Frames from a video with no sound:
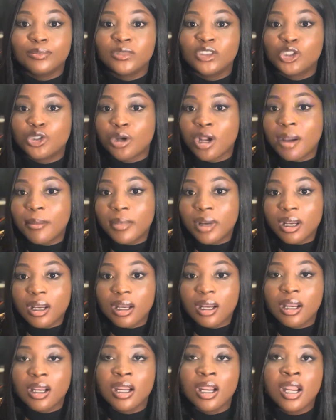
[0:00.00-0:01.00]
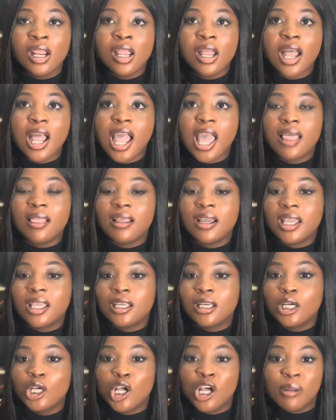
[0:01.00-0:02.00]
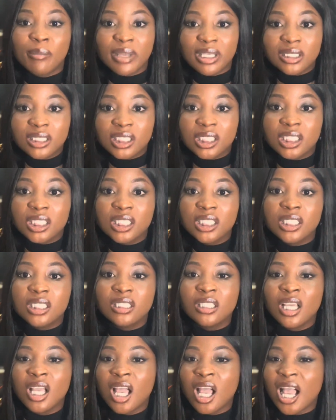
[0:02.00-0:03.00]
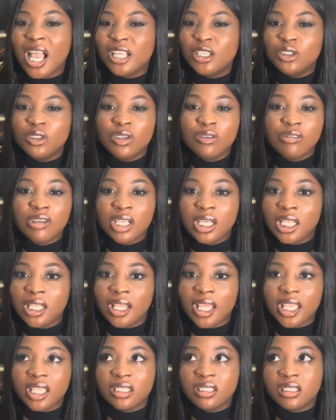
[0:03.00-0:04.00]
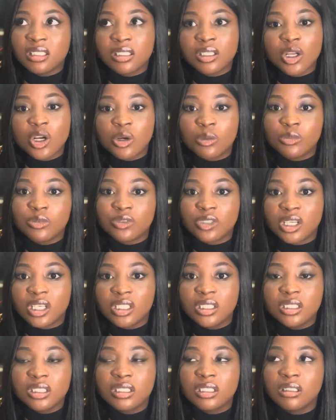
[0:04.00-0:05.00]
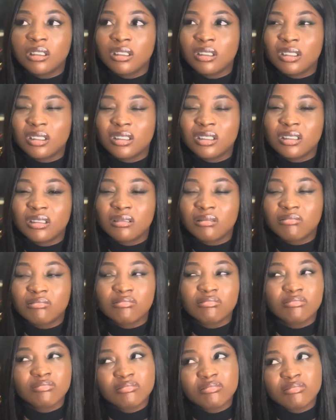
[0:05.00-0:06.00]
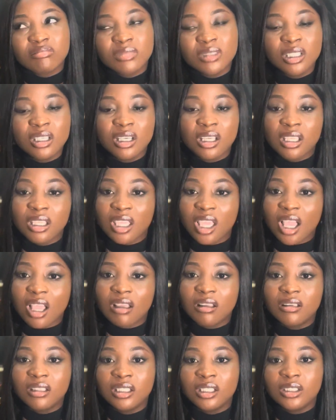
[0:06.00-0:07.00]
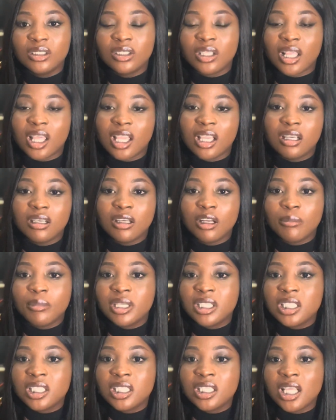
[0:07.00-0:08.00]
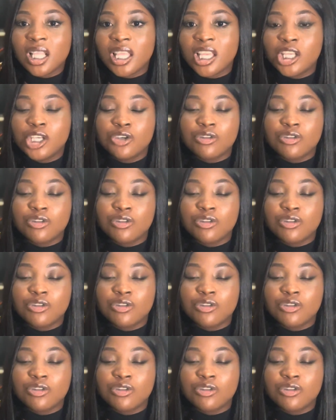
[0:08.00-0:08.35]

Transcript: drama. I like comedy. I don't really like sitcom, right? Because, yeah. So I like comedy. I like